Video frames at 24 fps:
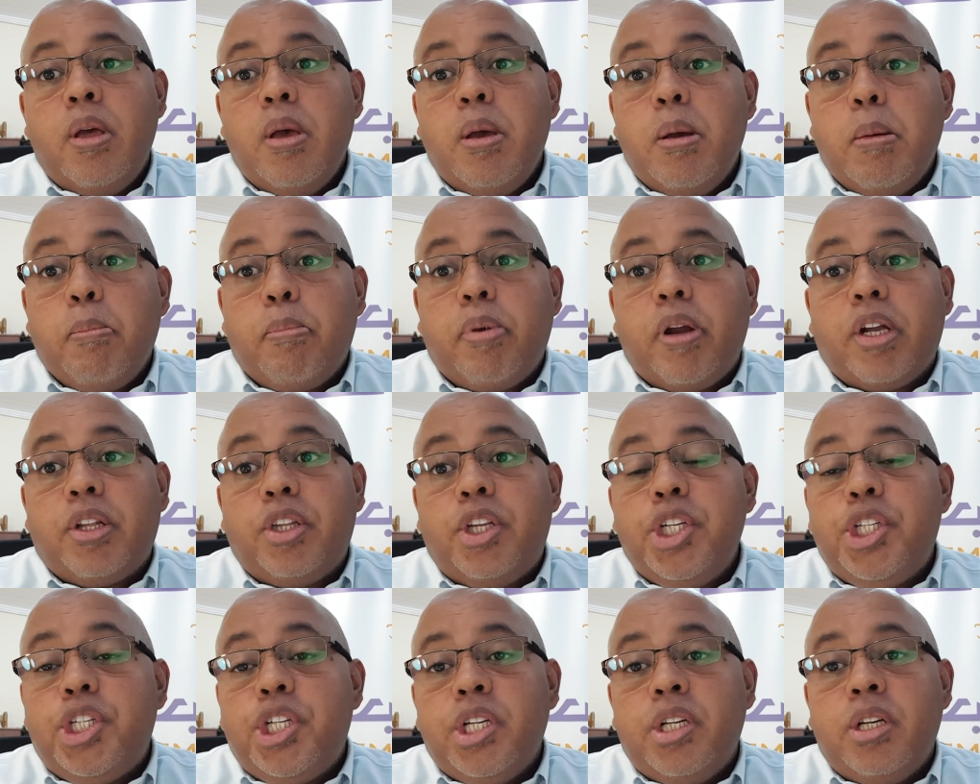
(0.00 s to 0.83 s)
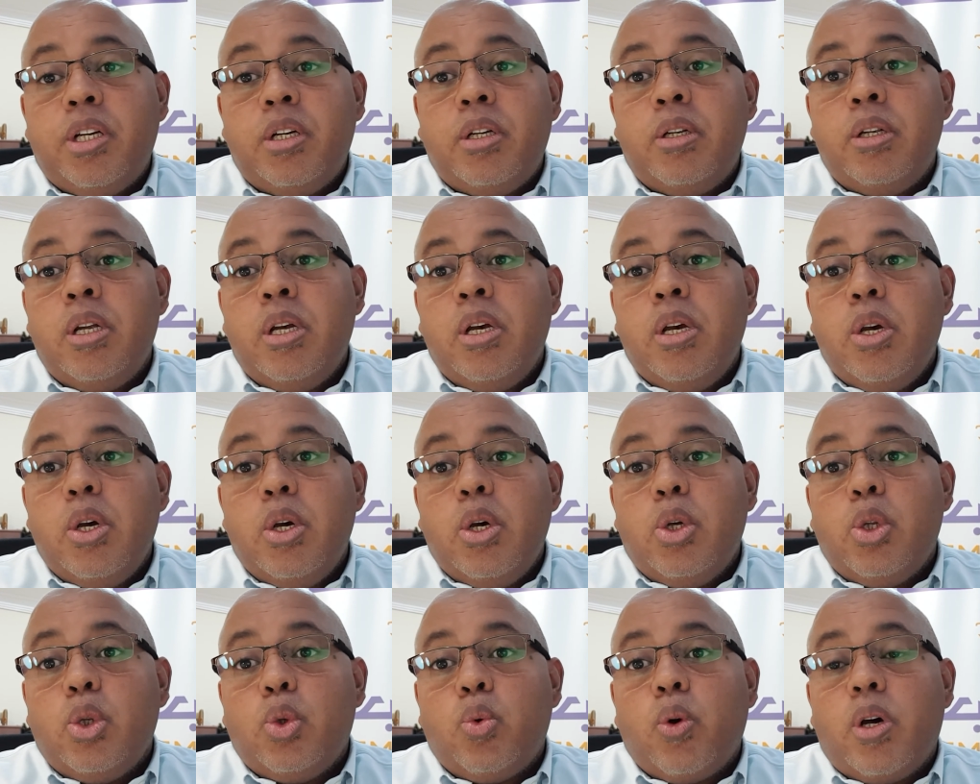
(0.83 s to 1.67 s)
practitioner
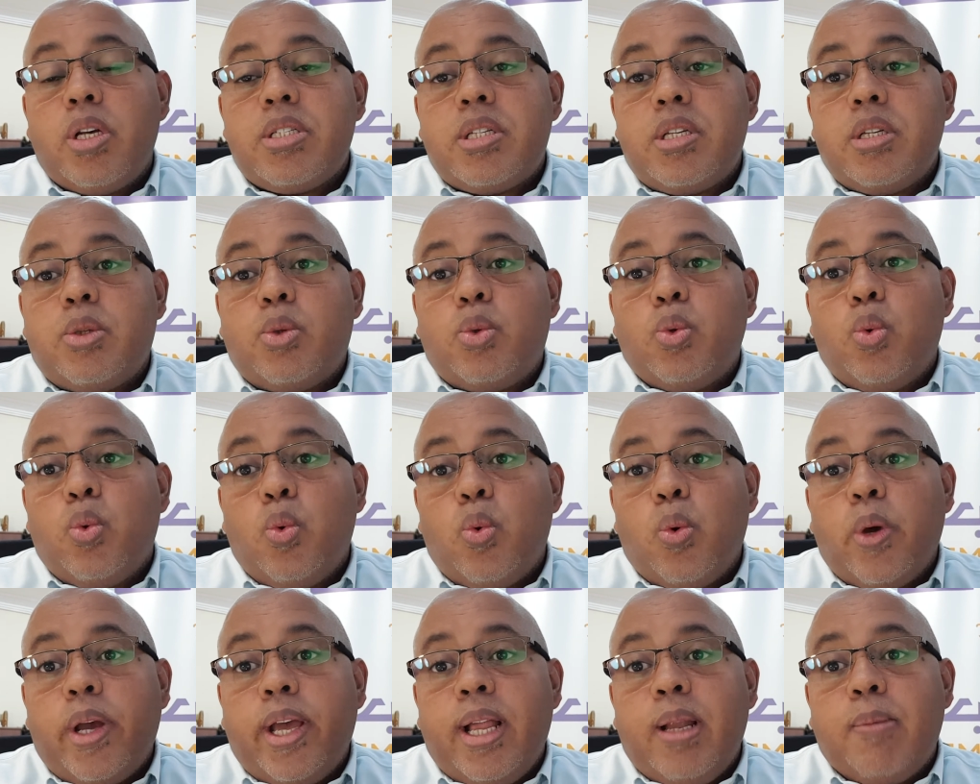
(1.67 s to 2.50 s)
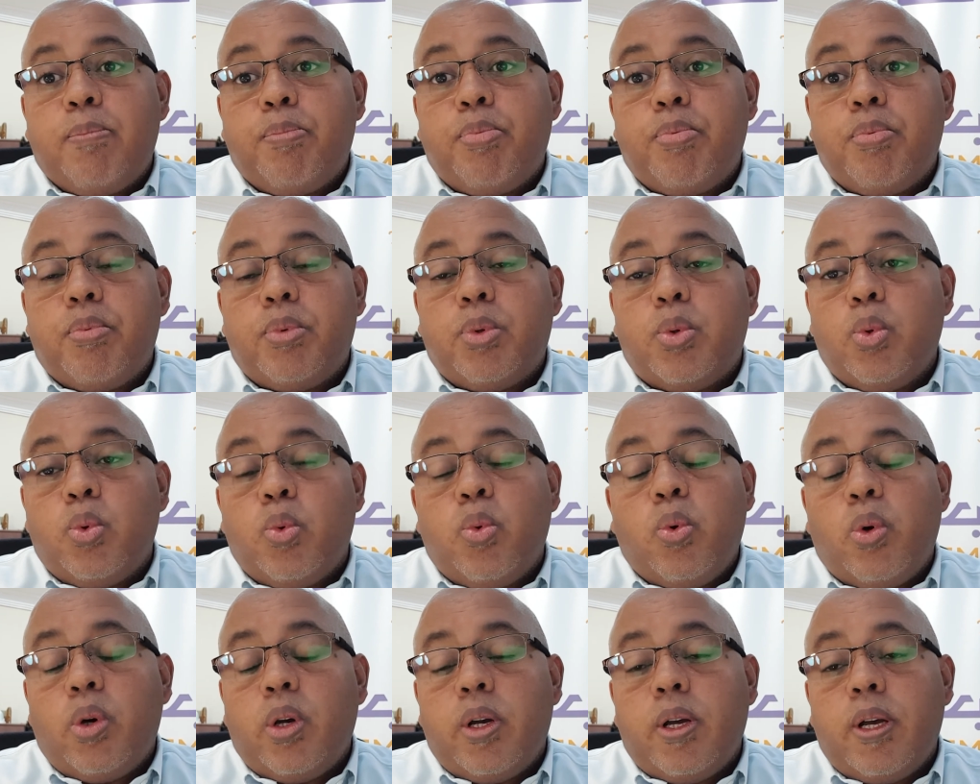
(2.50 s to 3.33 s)
to help
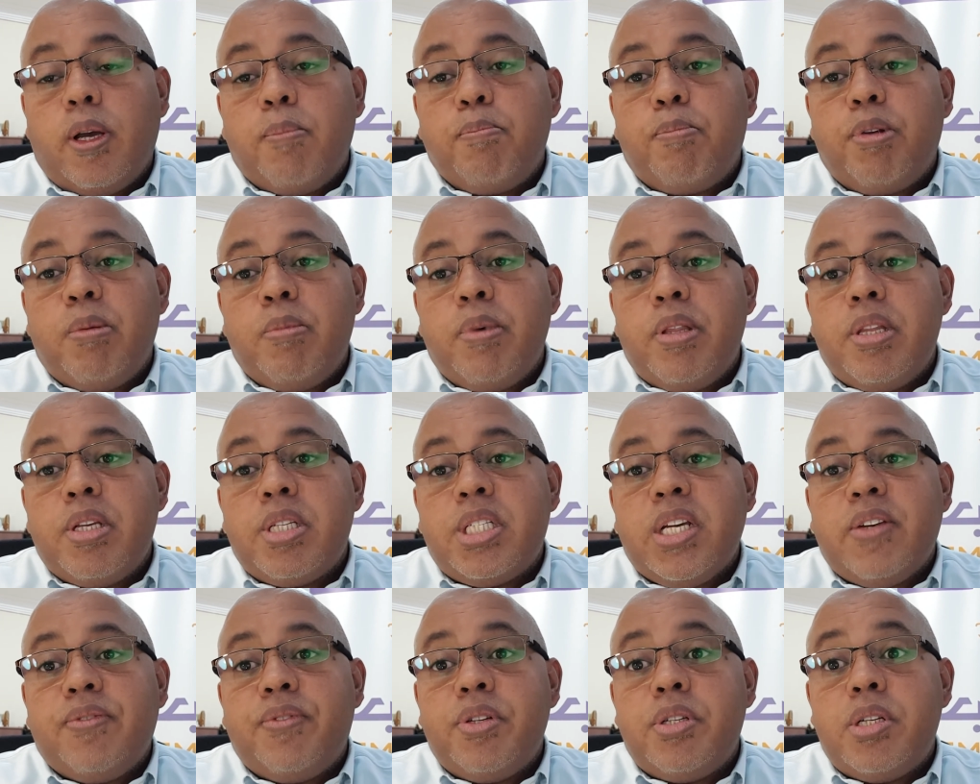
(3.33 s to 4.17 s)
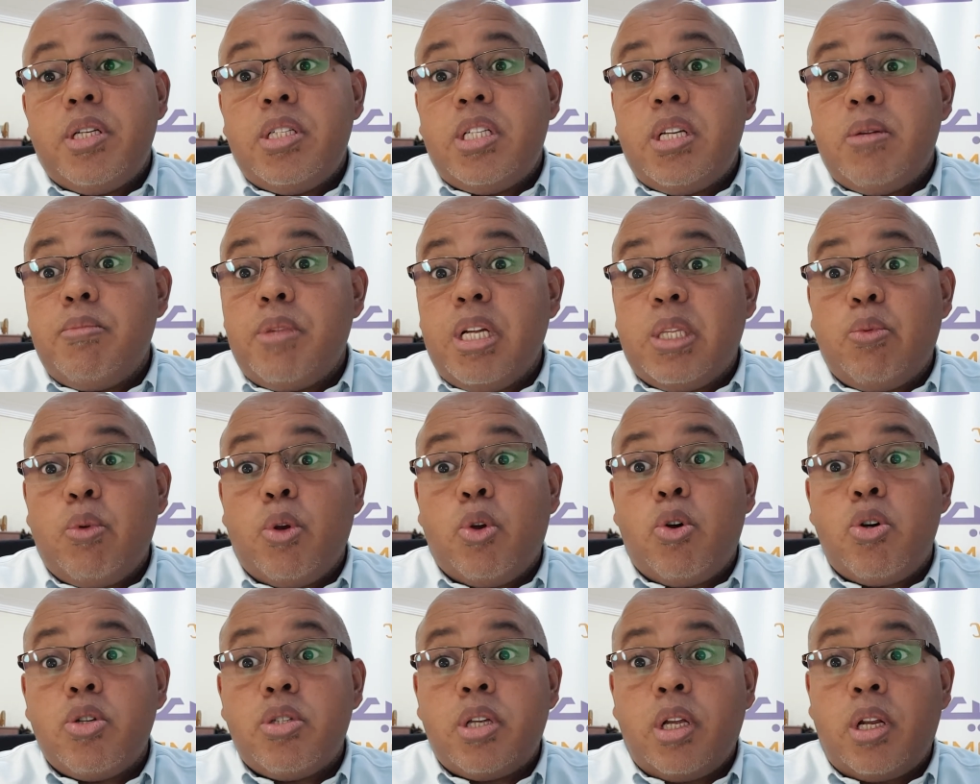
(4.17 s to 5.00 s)
to implement the safety system, that will
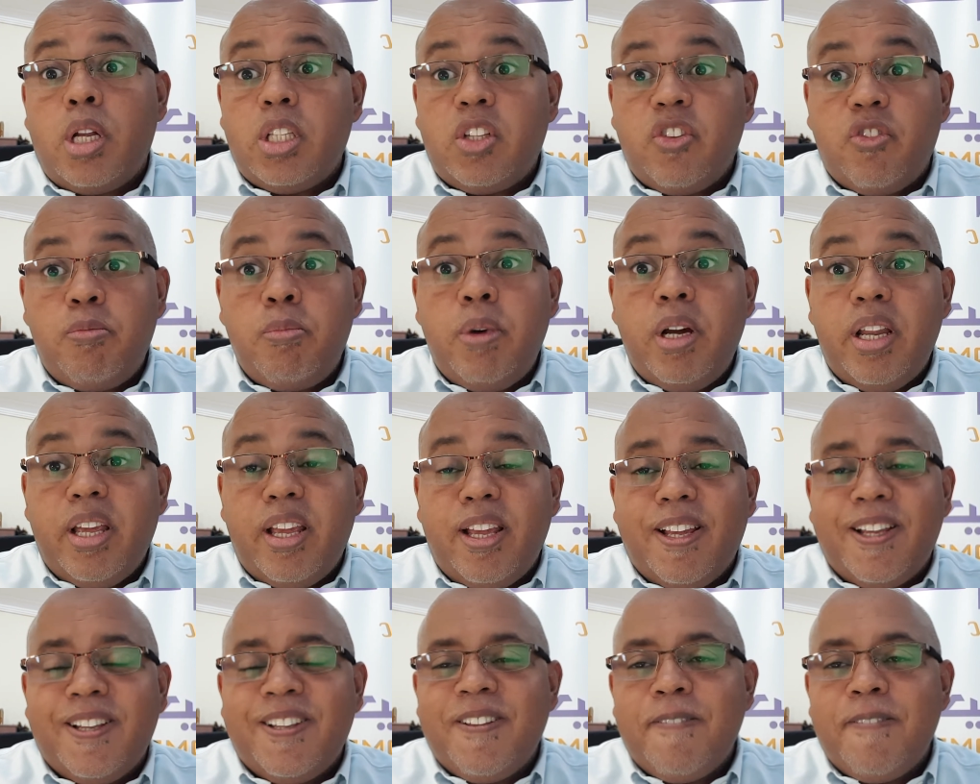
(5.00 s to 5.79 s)
cost a lot of money.